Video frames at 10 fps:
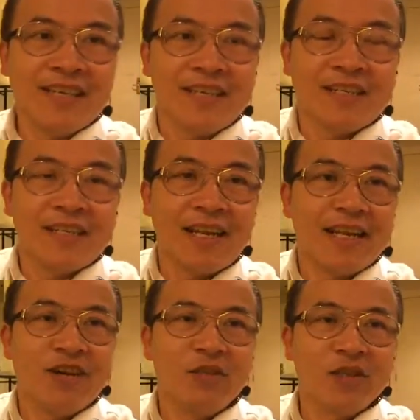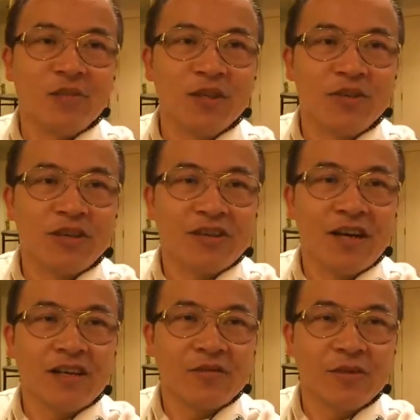Client always want to share
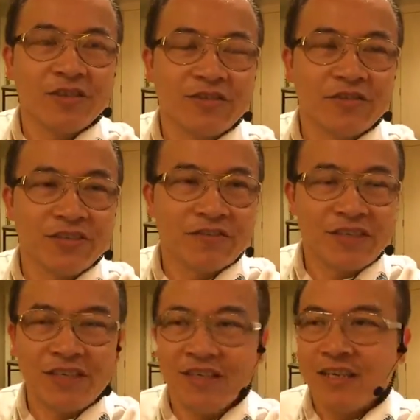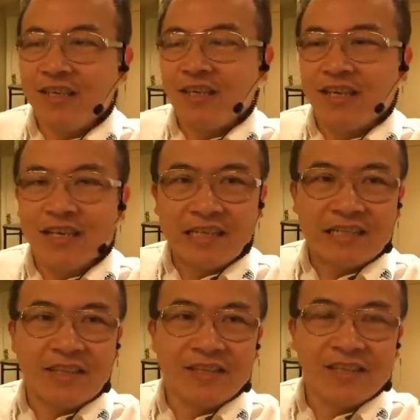costs with attorney's fee, and that's
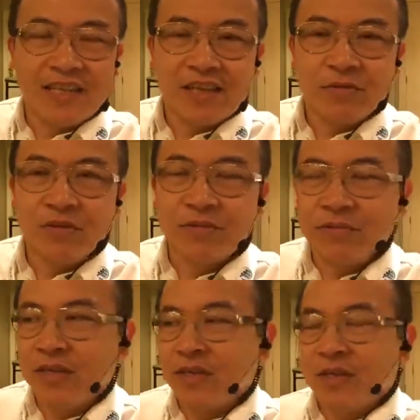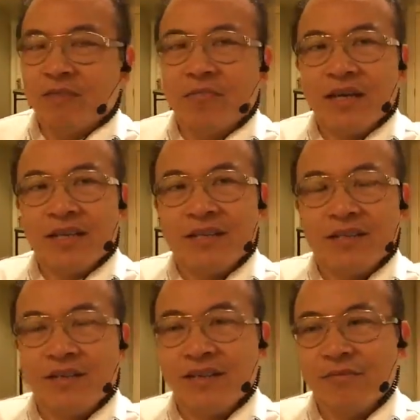understandable, but
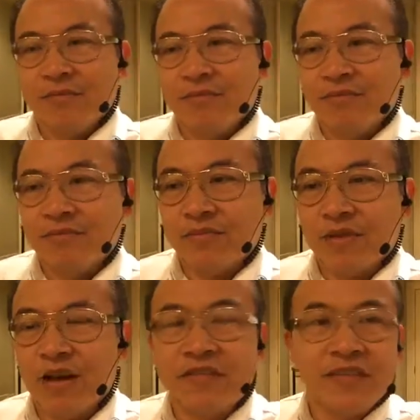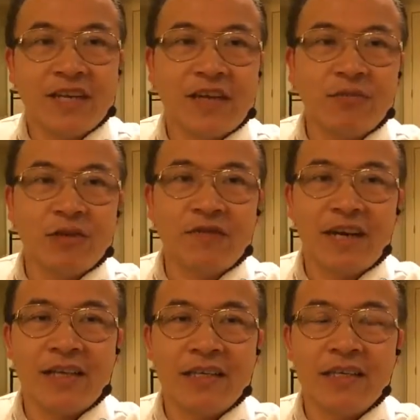oftentimes we
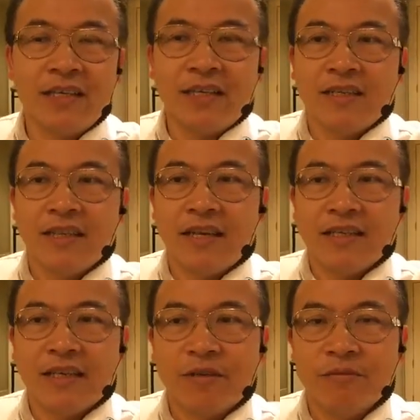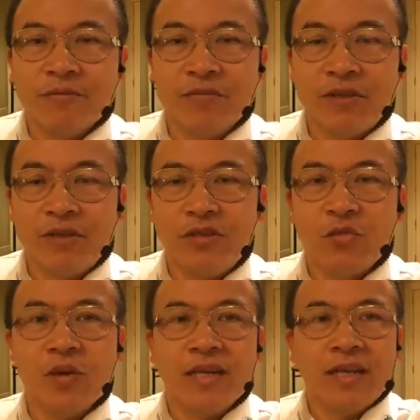find that each
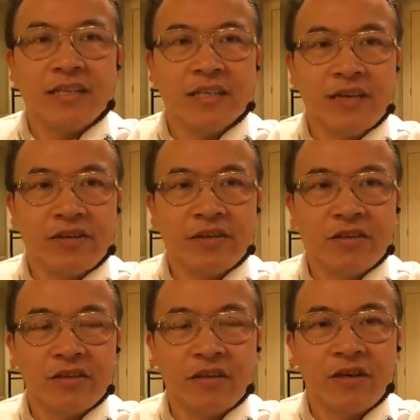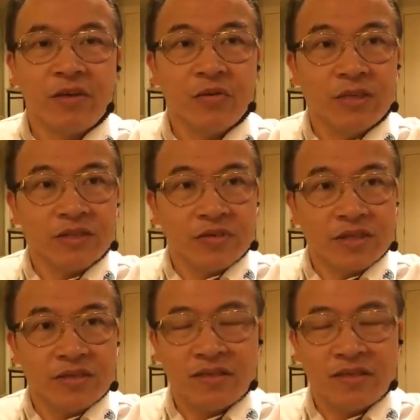one has their own interest.